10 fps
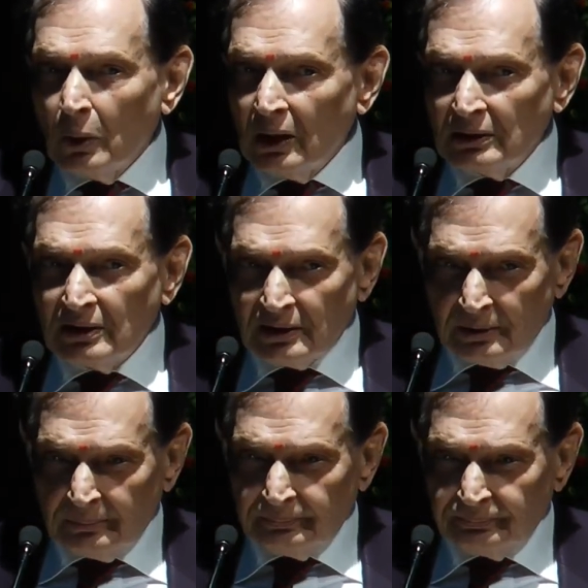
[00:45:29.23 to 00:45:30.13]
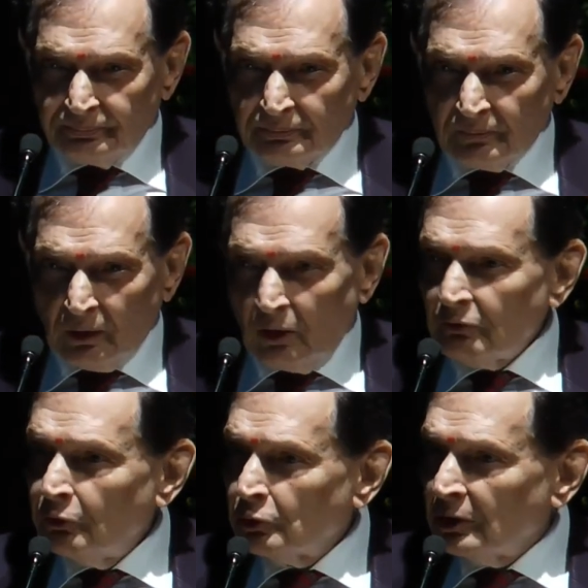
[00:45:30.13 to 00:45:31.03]
words
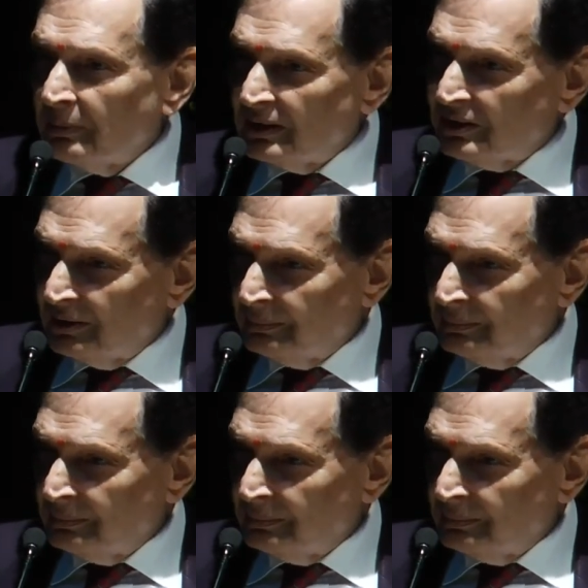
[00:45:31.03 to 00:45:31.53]
on future medicine.